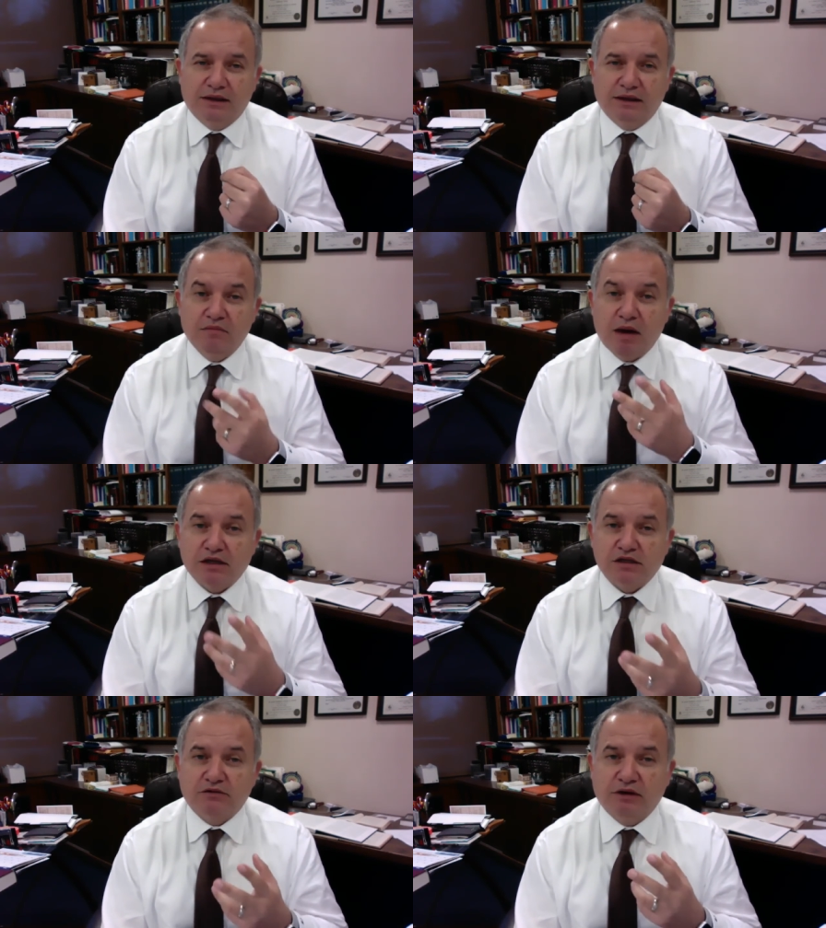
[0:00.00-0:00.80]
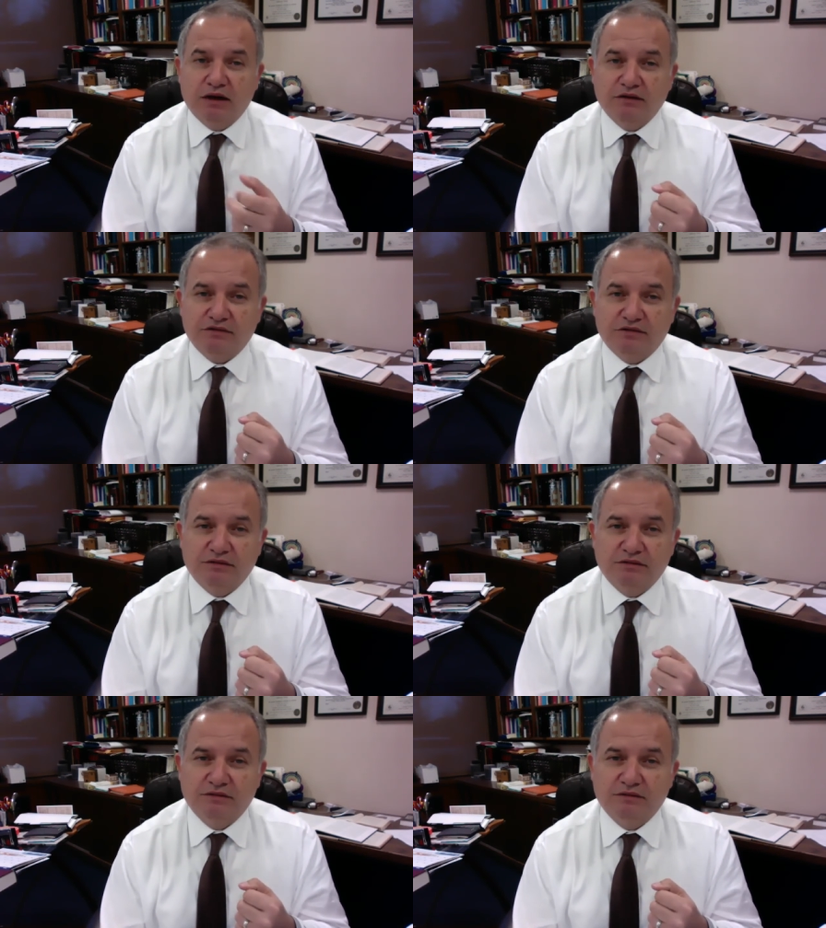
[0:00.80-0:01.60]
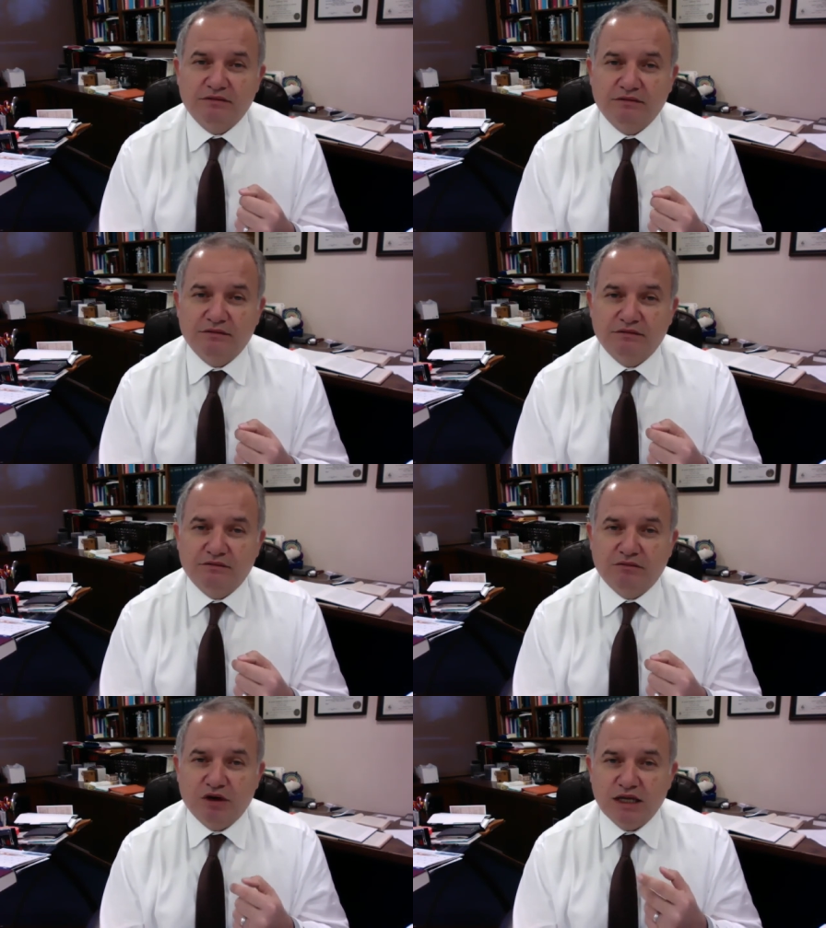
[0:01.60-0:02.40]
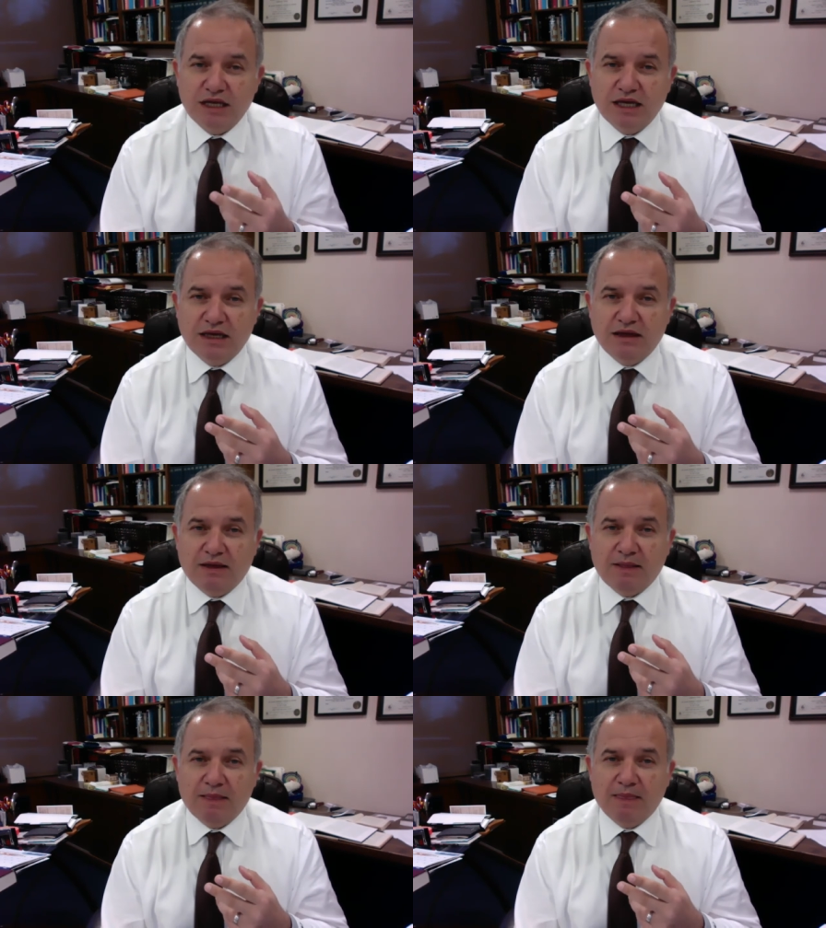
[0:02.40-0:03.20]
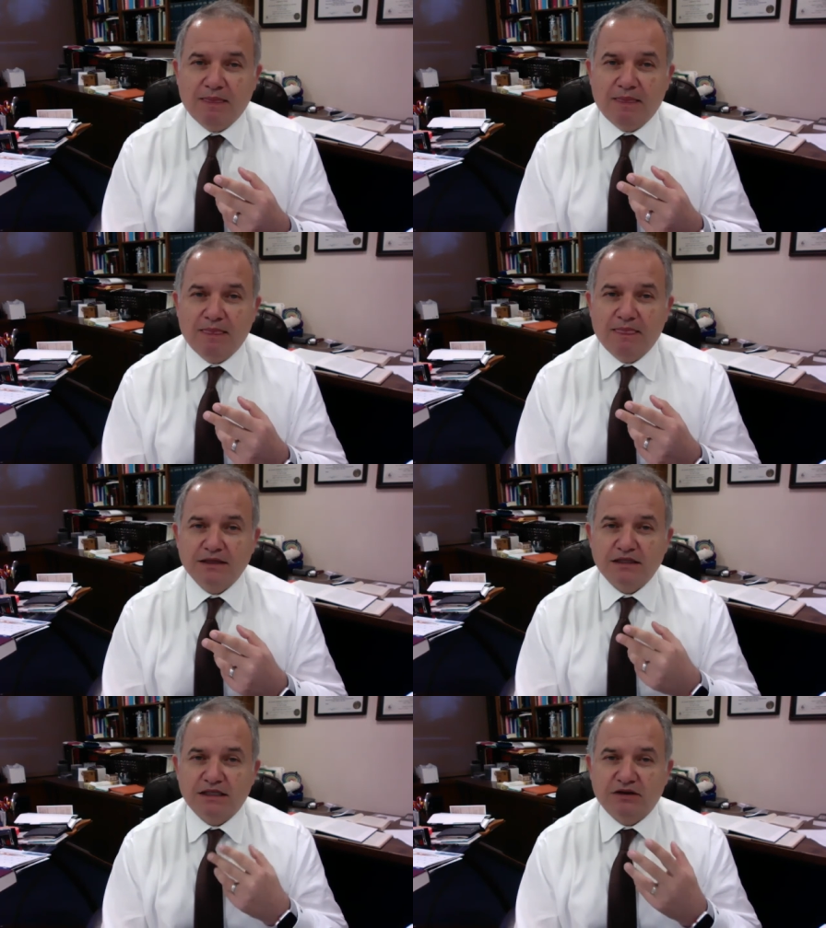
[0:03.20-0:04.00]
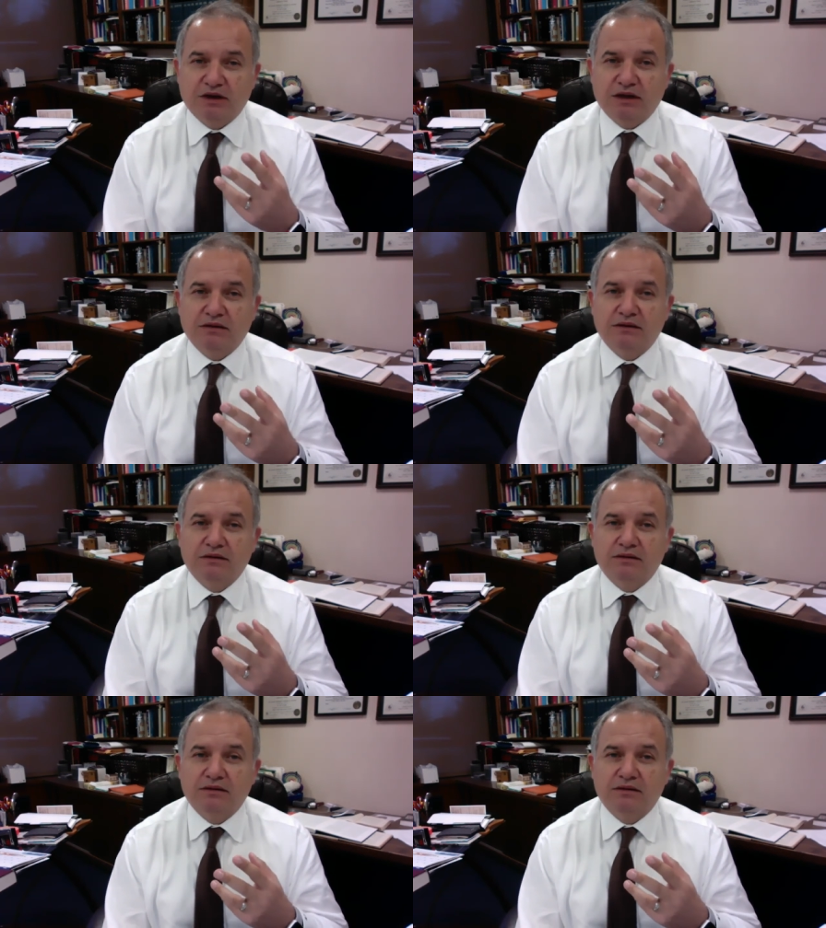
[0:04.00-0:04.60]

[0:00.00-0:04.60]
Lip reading: in matters of love when he is giving